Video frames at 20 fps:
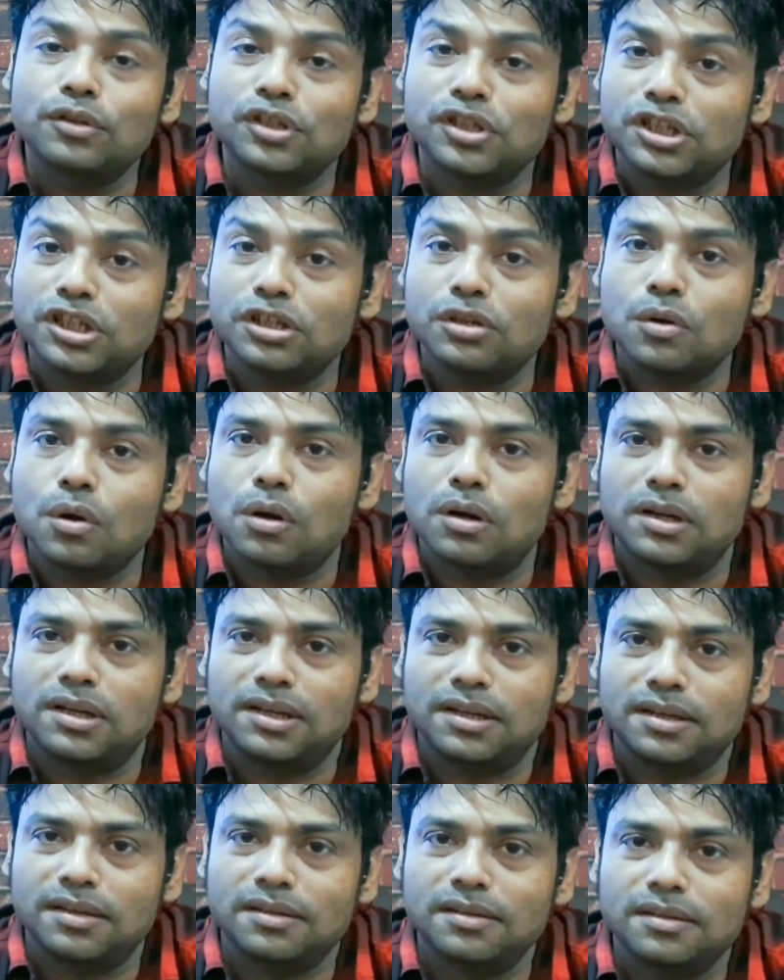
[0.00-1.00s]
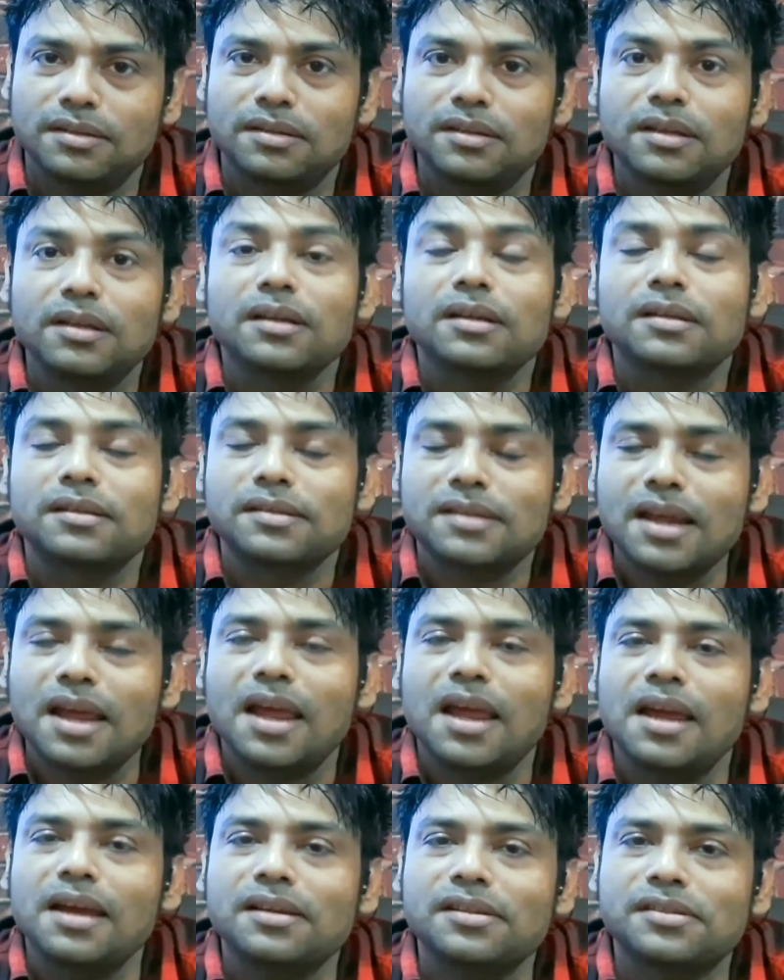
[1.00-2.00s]
sheet only.
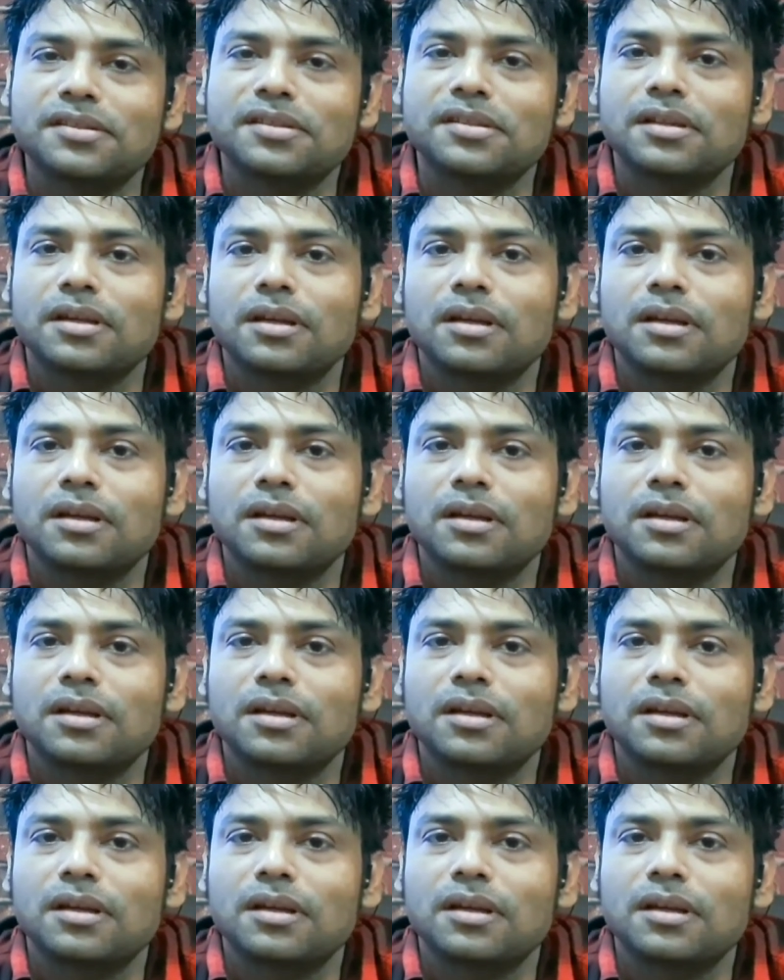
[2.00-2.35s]
Next,